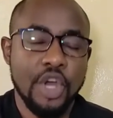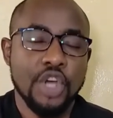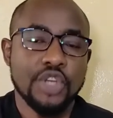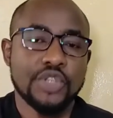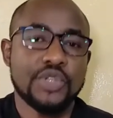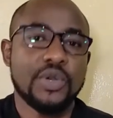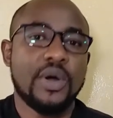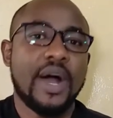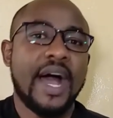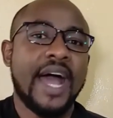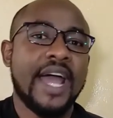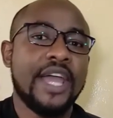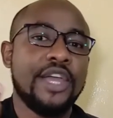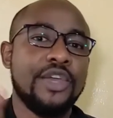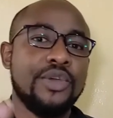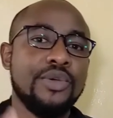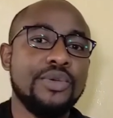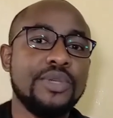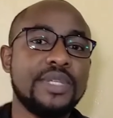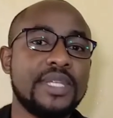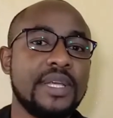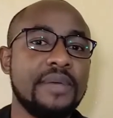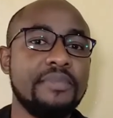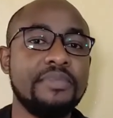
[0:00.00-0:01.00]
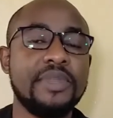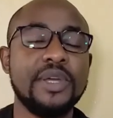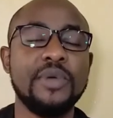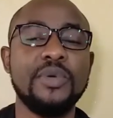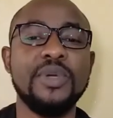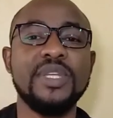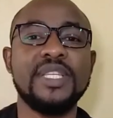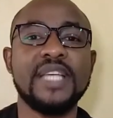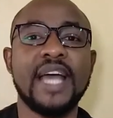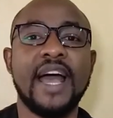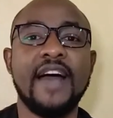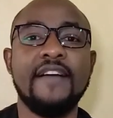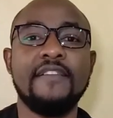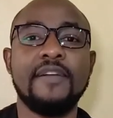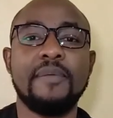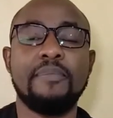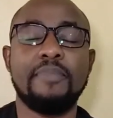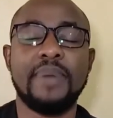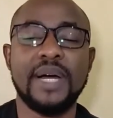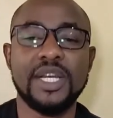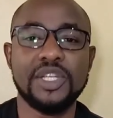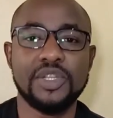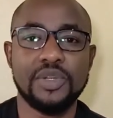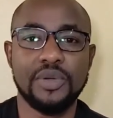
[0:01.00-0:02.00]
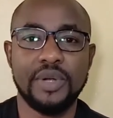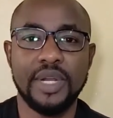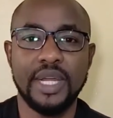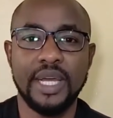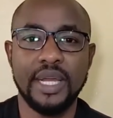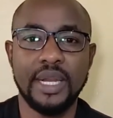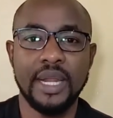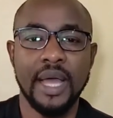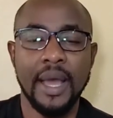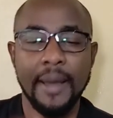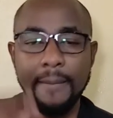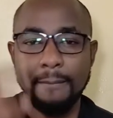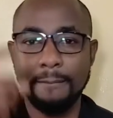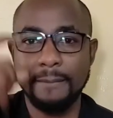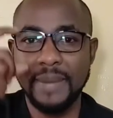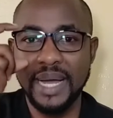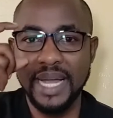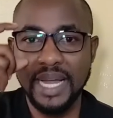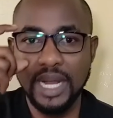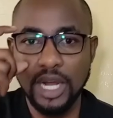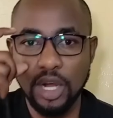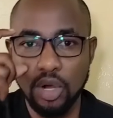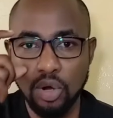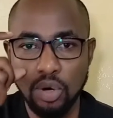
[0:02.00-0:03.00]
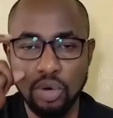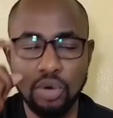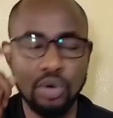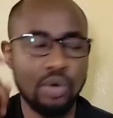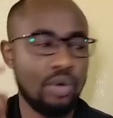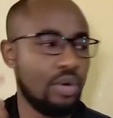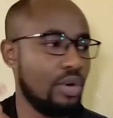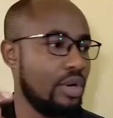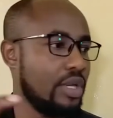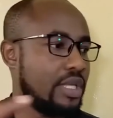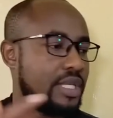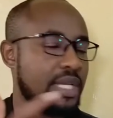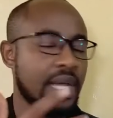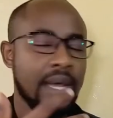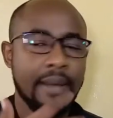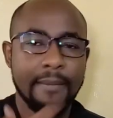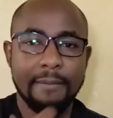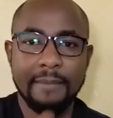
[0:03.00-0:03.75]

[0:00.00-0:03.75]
So I use something which I have a passion in, my goggles,